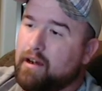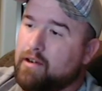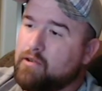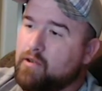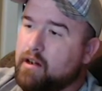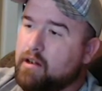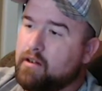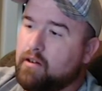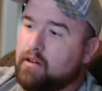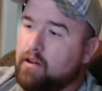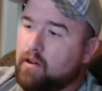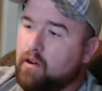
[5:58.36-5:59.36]
I tried
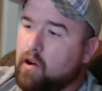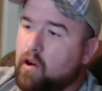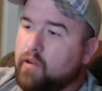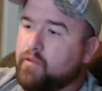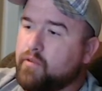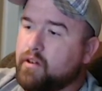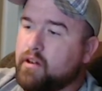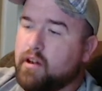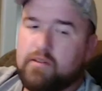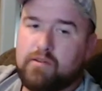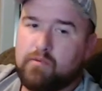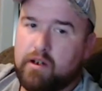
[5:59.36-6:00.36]
all different
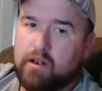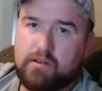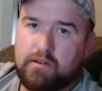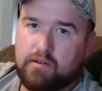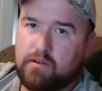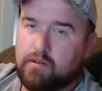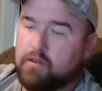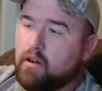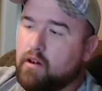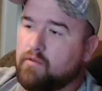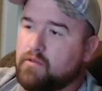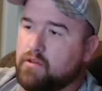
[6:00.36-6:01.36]
kinds of ratios
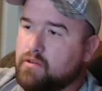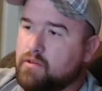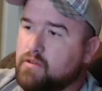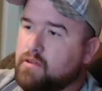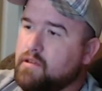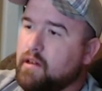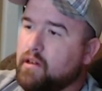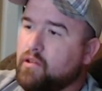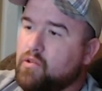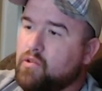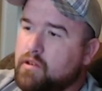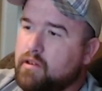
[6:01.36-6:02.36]
of juice, and I
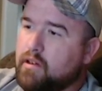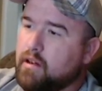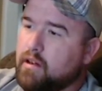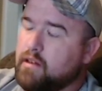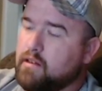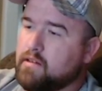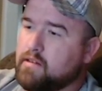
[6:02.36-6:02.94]
could not get